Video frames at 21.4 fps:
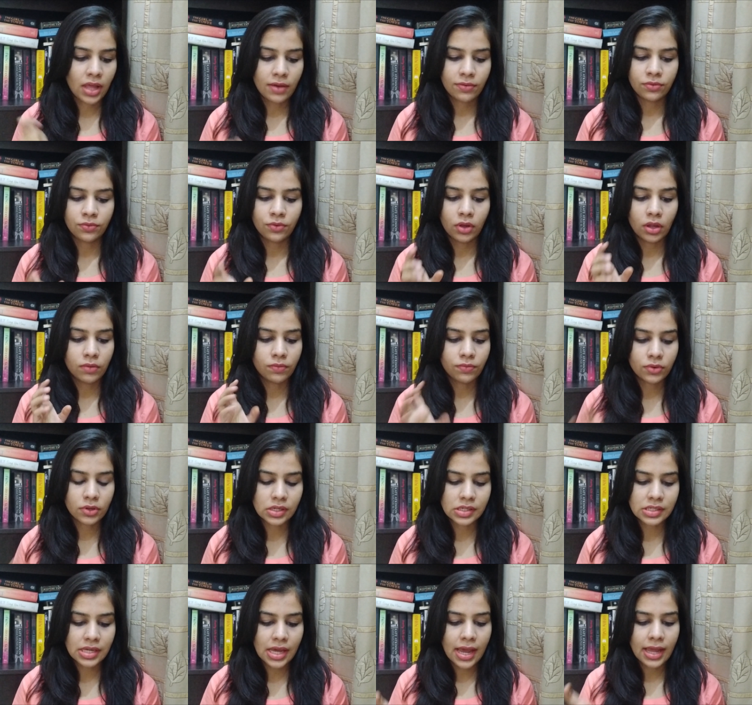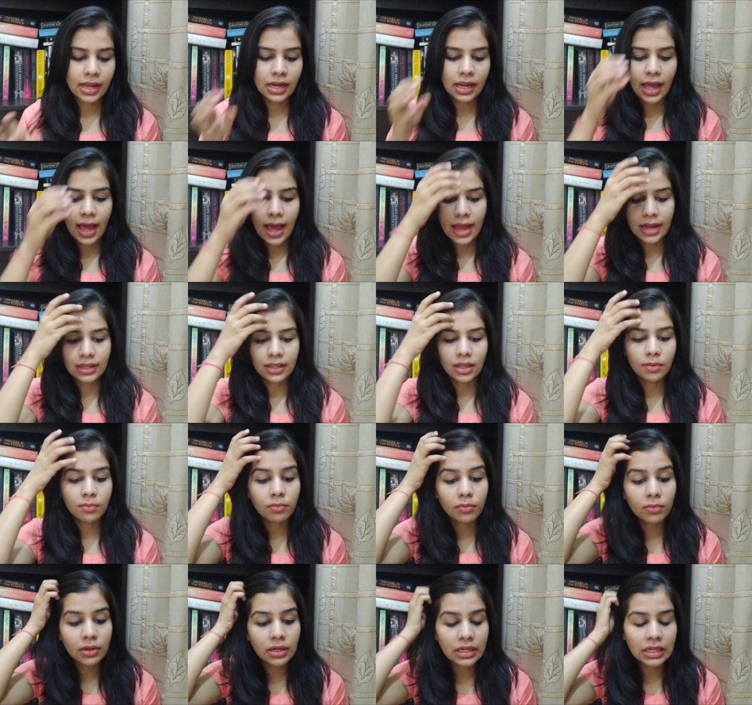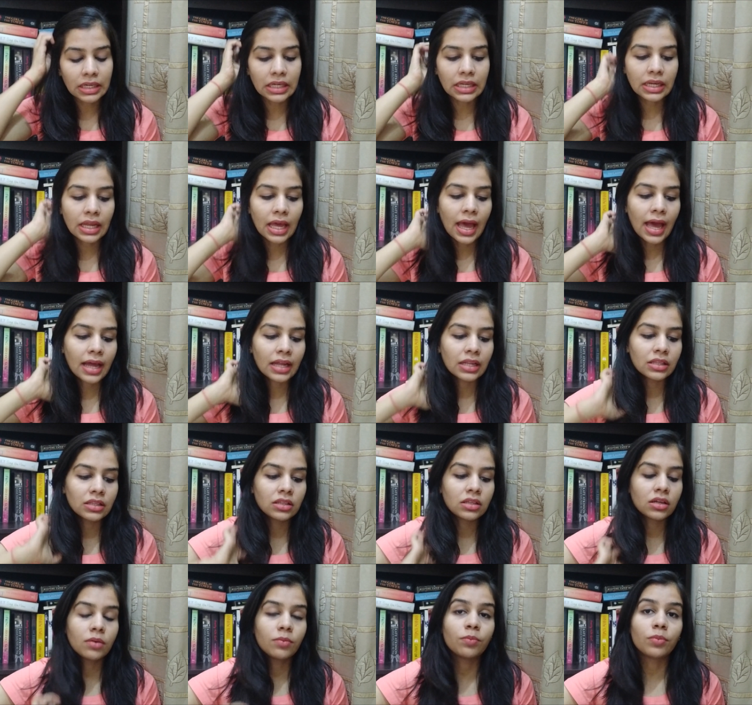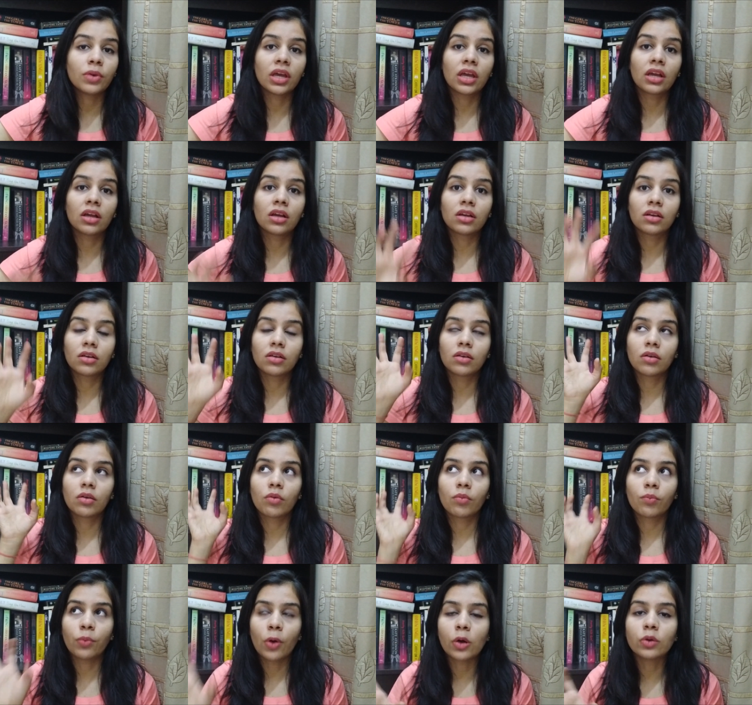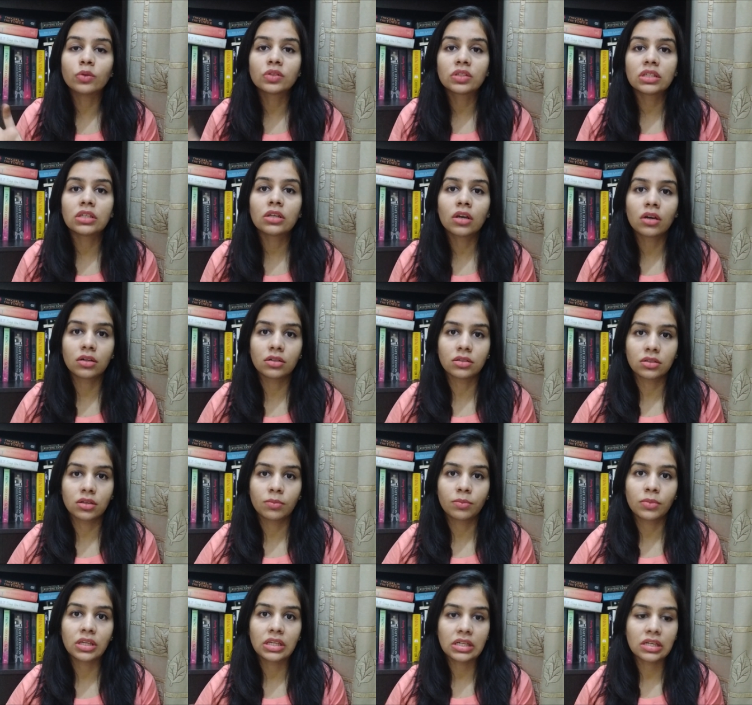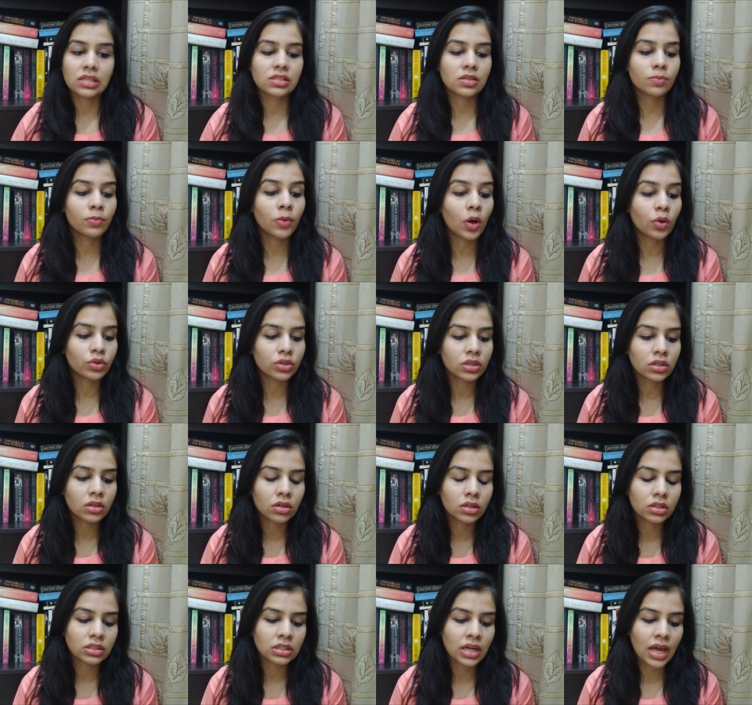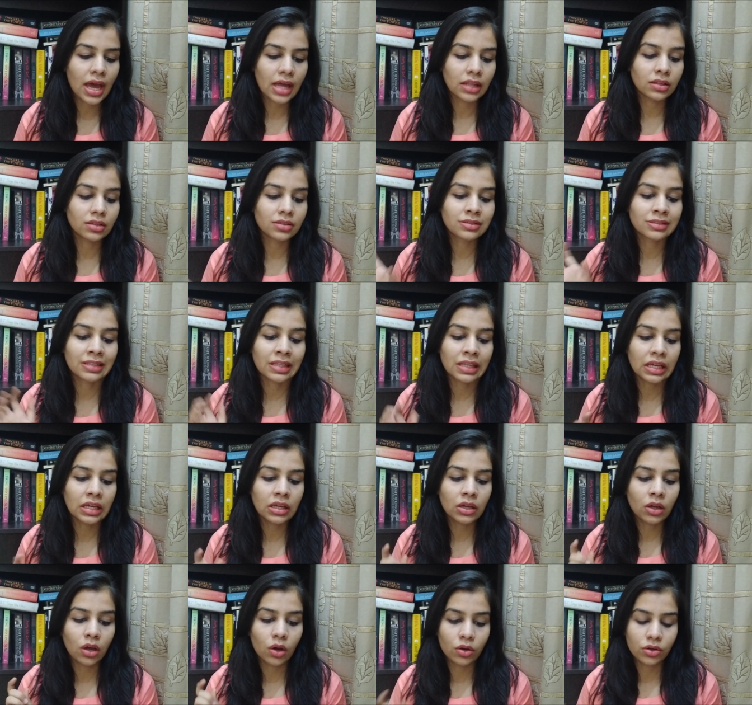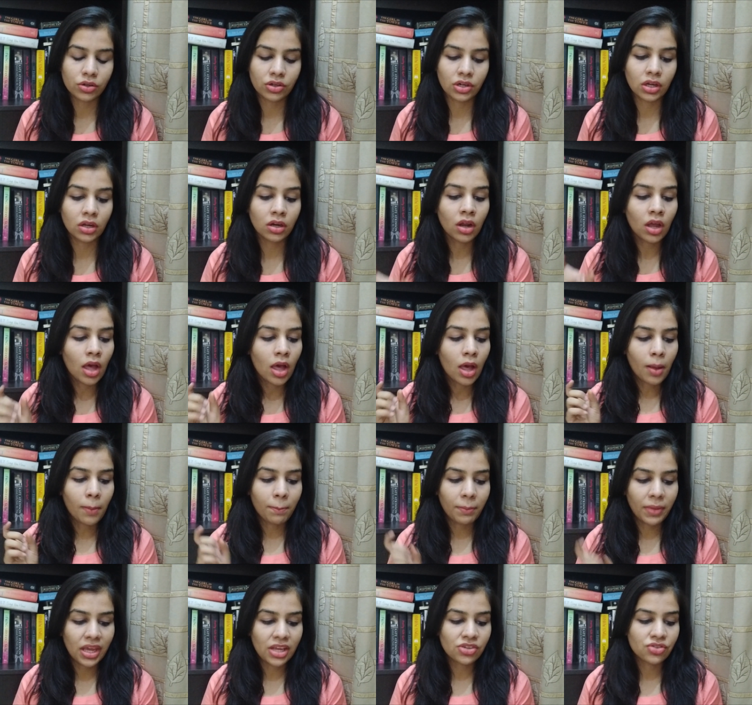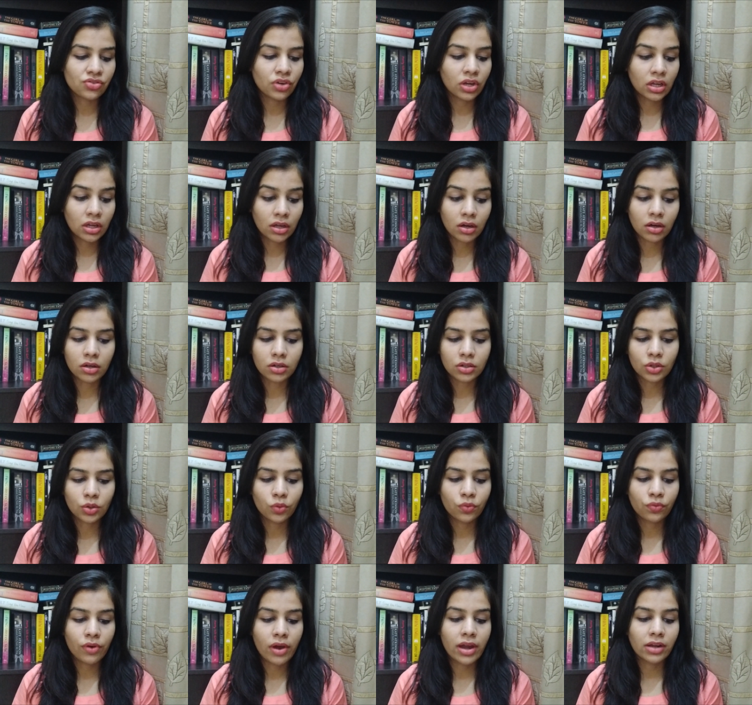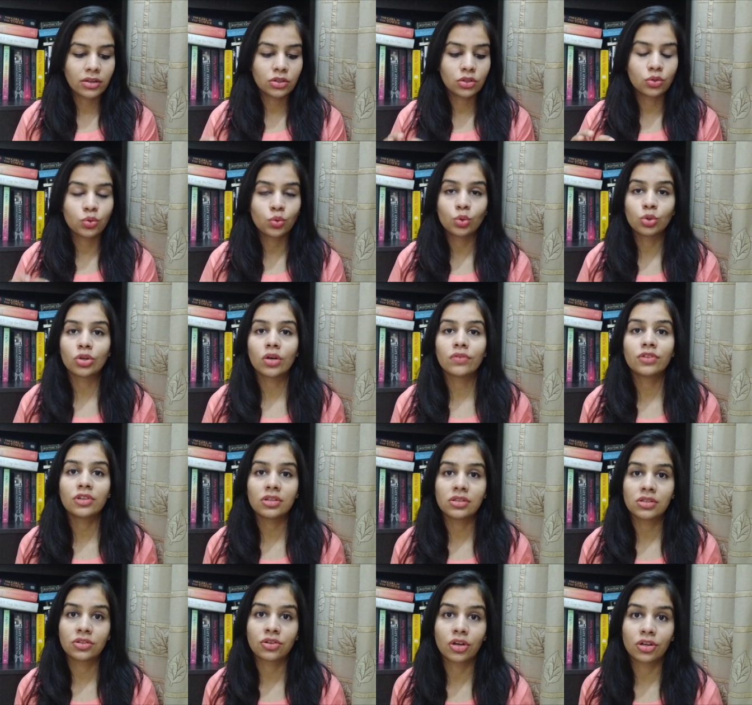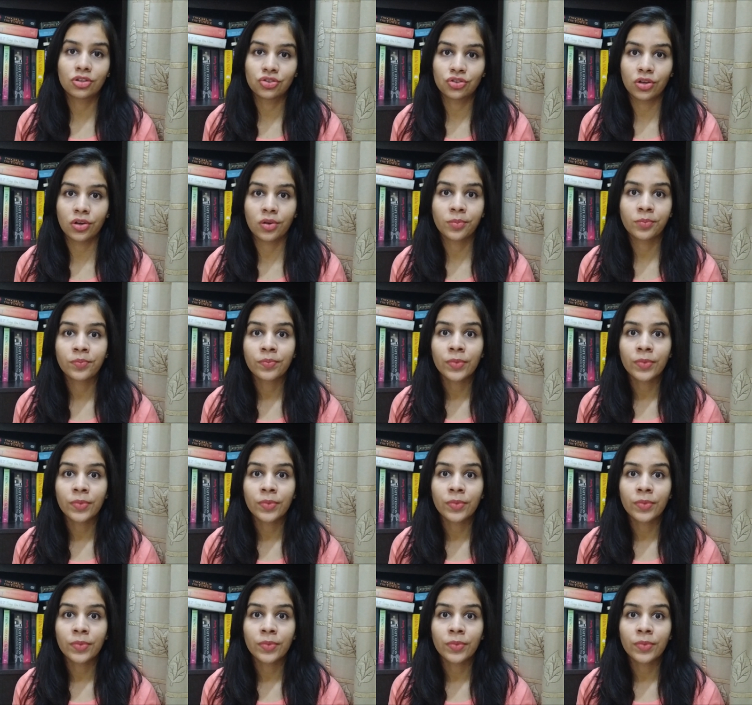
left infertile, and then Marine and the bounty hunter. Marine is a bounty hunter, and the slick courtier Mace recur to find the root of the destruction.